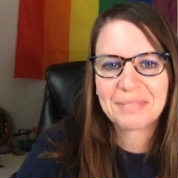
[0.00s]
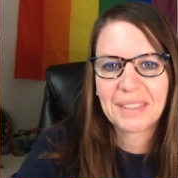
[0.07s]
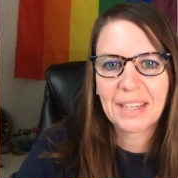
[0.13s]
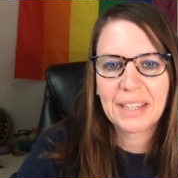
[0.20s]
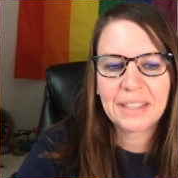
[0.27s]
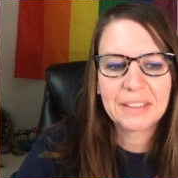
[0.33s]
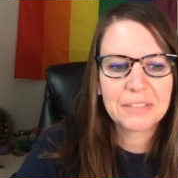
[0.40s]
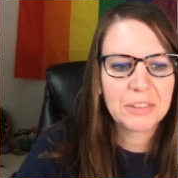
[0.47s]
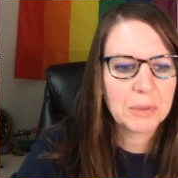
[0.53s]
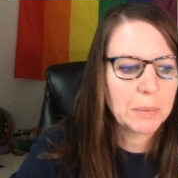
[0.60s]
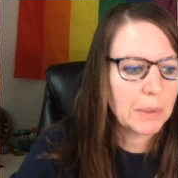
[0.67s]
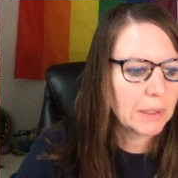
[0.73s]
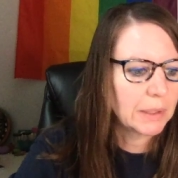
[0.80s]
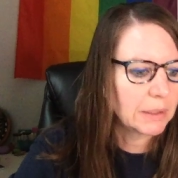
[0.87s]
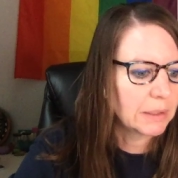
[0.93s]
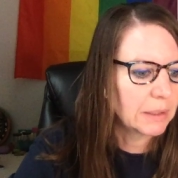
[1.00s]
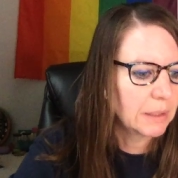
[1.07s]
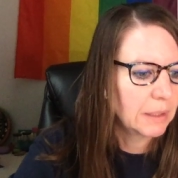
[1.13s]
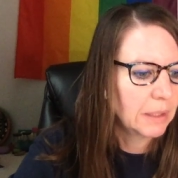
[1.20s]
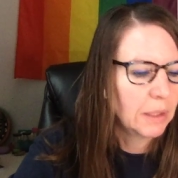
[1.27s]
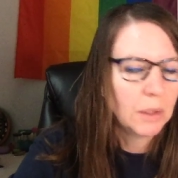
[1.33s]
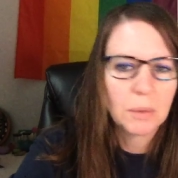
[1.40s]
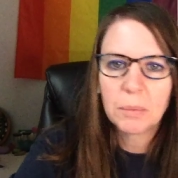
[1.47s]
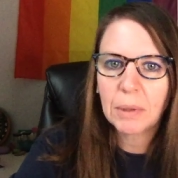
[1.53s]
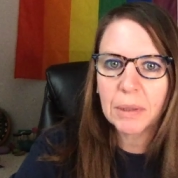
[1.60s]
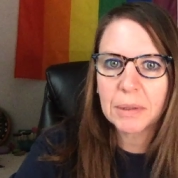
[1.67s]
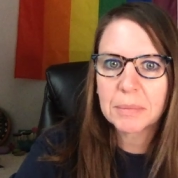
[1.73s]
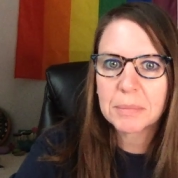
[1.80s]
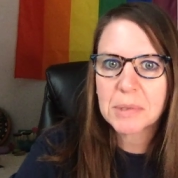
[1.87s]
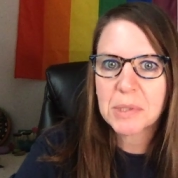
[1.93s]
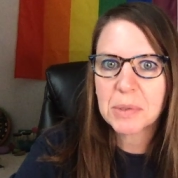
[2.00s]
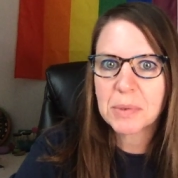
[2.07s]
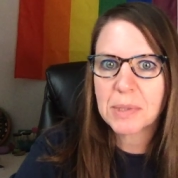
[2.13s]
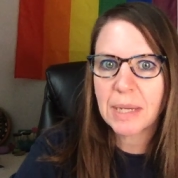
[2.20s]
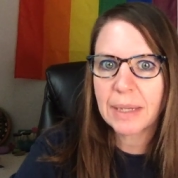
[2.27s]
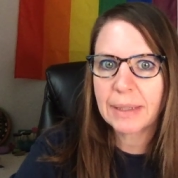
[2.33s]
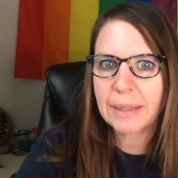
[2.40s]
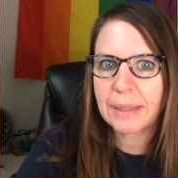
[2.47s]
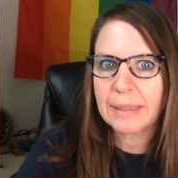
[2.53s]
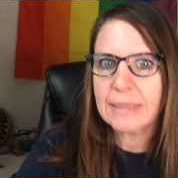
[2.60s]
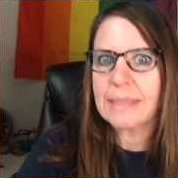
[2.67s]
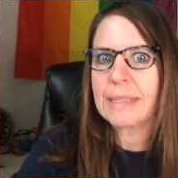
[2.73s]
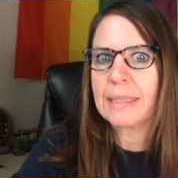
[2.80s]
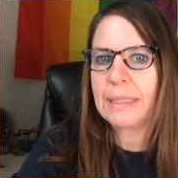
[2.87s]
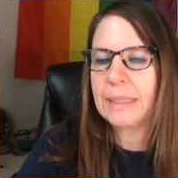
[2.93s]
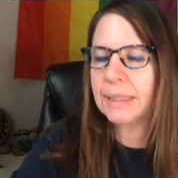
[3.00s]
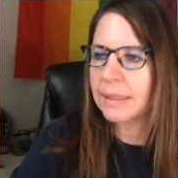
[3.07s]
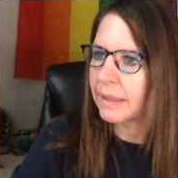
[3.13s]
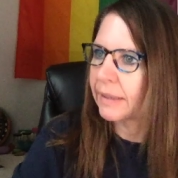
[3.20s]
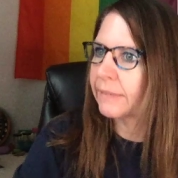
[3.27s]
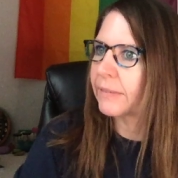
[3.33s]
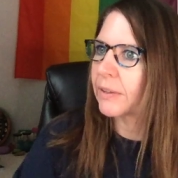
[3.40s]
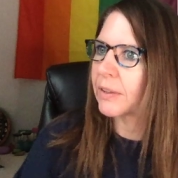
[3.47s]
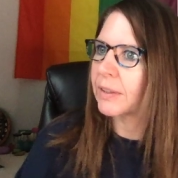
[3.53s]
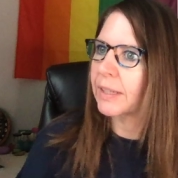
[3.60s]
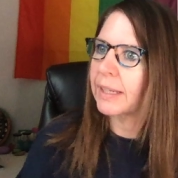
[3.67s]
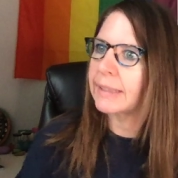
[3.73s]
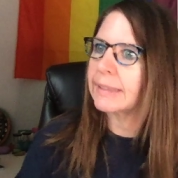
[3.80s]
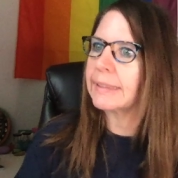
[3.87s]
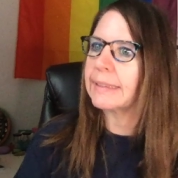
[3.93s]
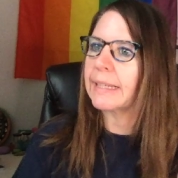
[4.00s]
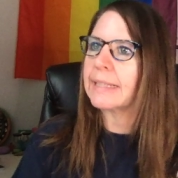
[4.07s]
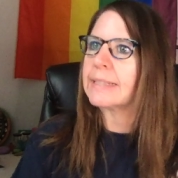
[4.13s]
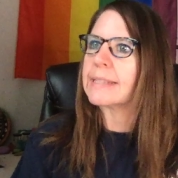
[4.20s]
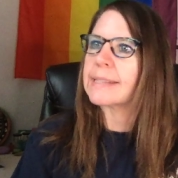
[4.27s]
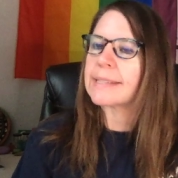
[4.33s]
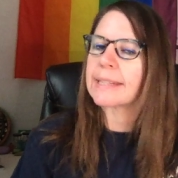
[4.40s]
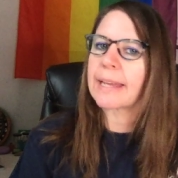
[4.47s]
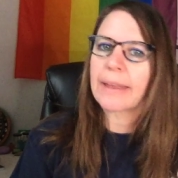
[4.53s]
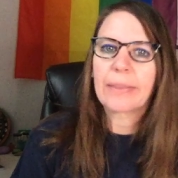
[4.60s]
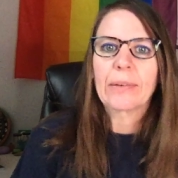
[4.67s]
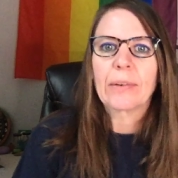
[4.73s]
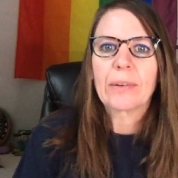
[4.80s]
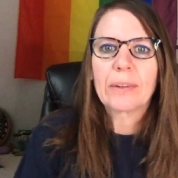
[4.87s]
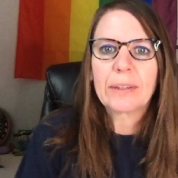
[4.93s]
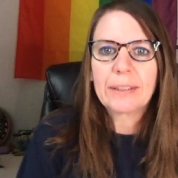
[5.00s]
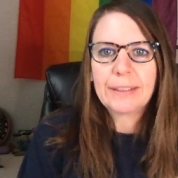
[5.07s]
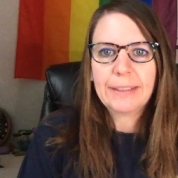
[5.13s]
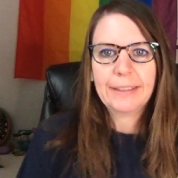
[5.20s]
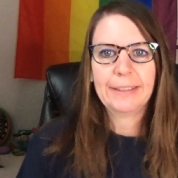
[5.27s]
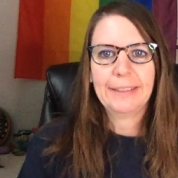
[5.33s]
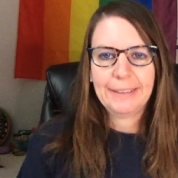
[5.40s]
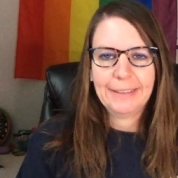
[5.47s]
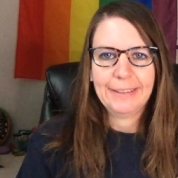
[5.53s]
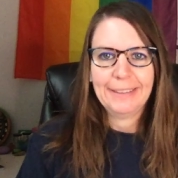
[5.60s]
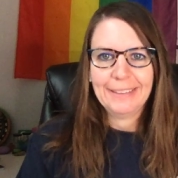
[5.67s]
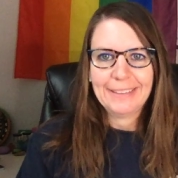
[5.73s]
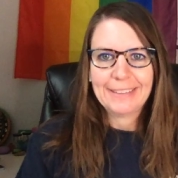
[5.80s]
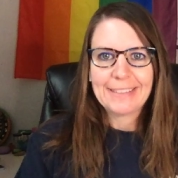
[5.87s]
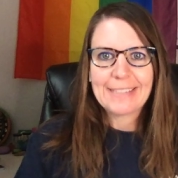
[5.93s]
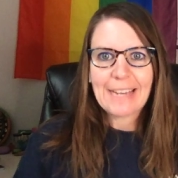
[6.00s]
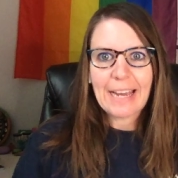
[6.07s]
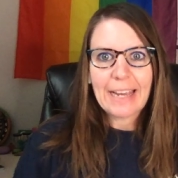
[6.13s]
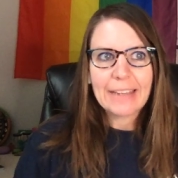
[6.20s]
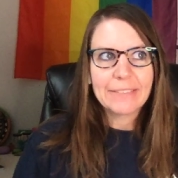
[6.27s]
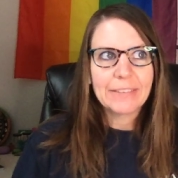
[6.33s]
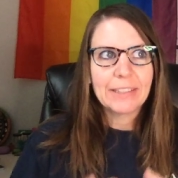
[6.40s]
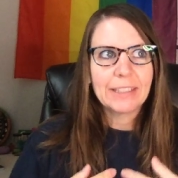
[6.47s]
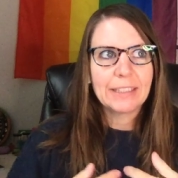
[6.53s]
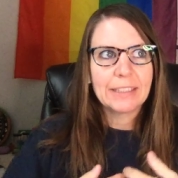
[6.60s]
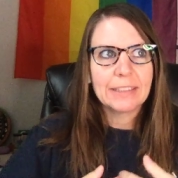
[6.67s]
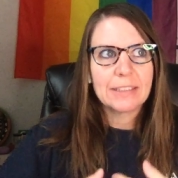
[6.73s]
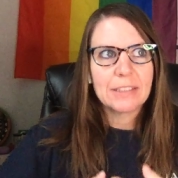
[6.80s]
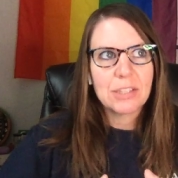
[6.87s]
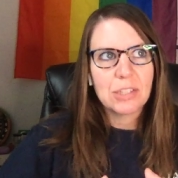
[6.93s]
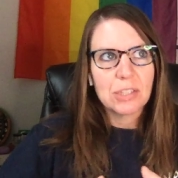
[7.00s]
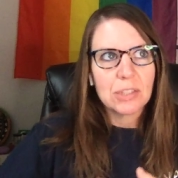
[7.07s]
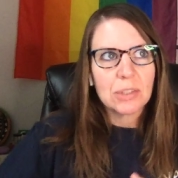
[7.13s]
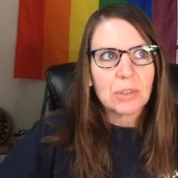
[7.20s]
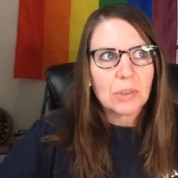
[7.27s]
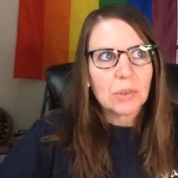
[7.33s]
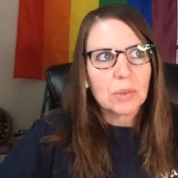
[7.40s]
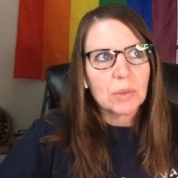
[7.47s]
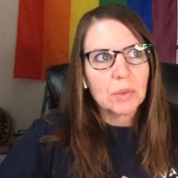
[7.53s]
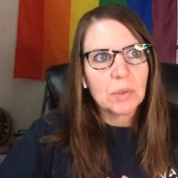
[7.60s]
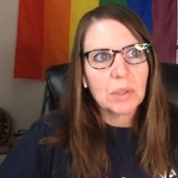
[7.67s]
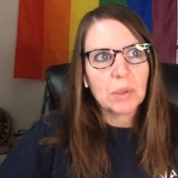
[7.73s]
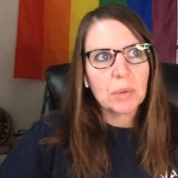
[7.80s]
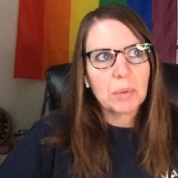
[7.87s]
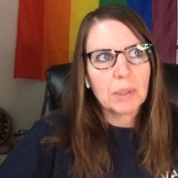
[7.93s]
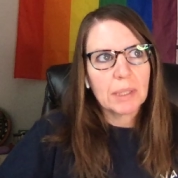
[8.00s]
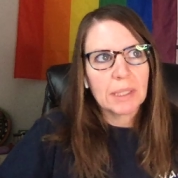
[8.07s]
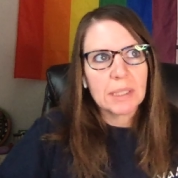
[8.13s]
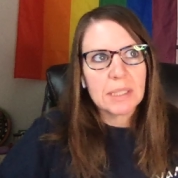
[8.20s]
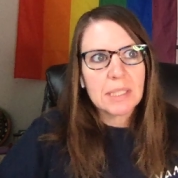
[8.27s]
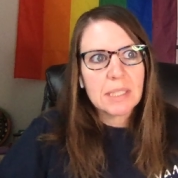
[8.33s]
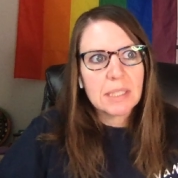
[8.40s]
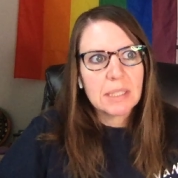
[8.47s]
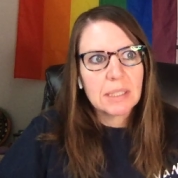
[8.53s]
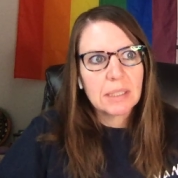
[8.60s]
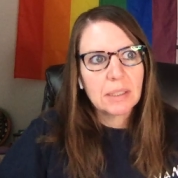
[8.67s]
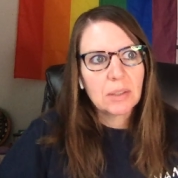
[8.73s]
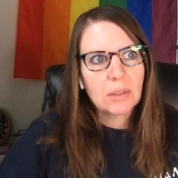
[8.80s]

Hi, everyone. Welcome to day 19 of our 90 days together, diving into what it